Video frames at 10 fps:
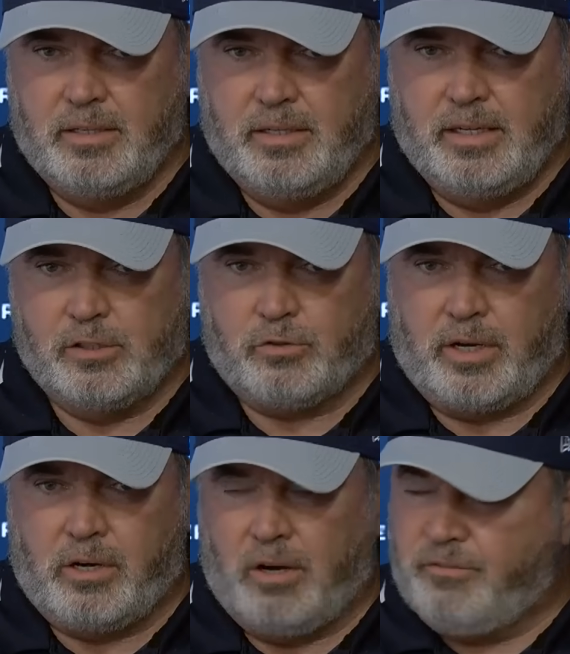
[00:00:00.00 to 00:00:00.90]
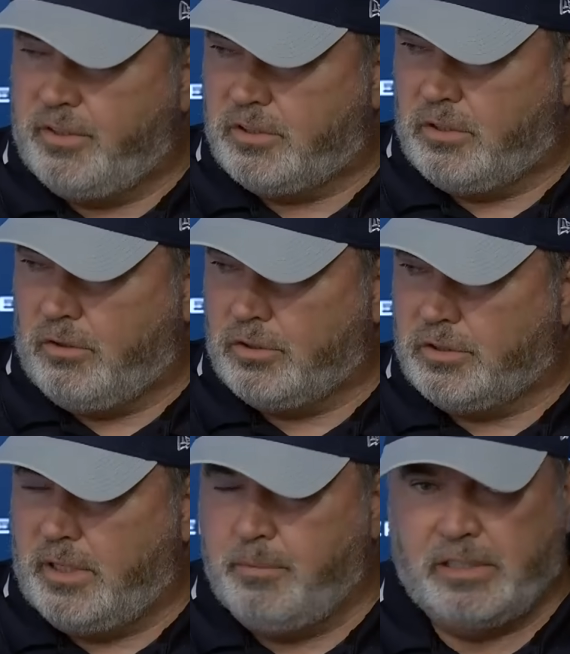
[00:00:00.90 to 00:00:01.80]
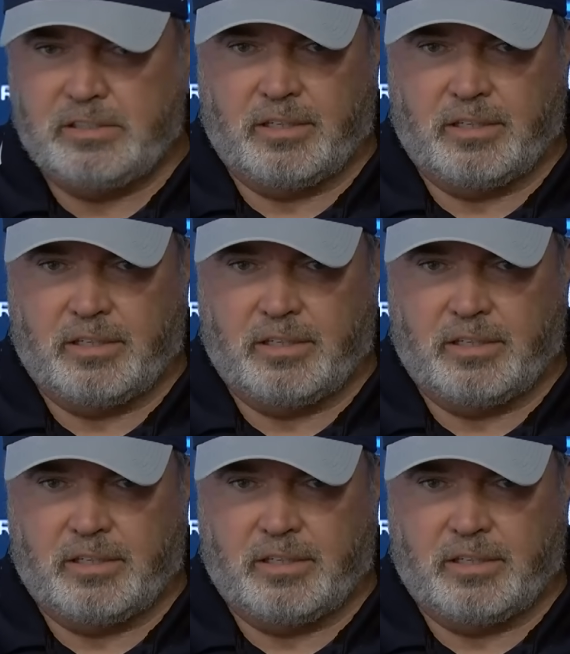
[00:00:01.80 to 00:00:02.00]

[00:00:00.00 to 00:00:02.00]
he has great confidence in all his teammates.